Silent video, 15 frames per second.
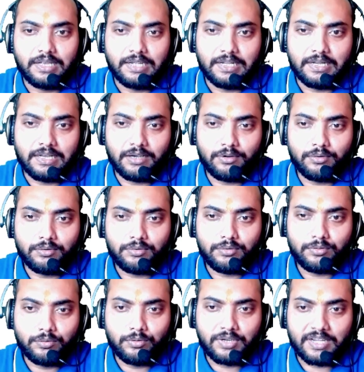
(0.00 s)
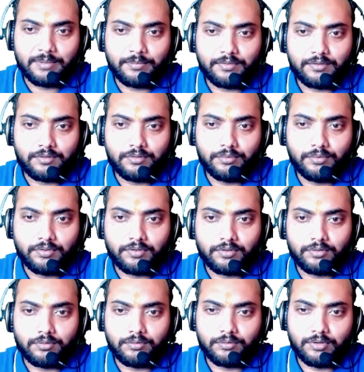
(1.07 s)
Now 2 times 2,
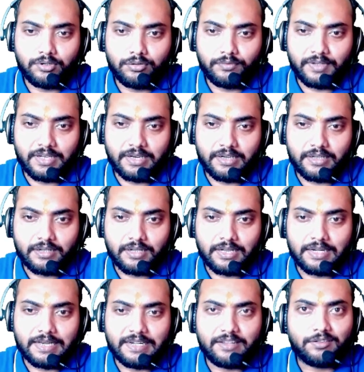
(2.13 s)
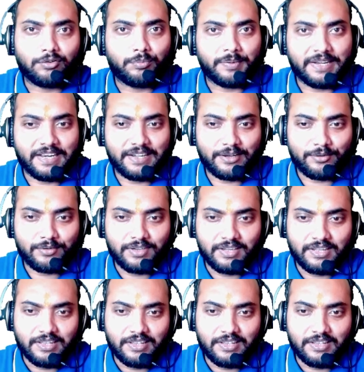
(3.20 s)
so what do we get here? And let us open it out.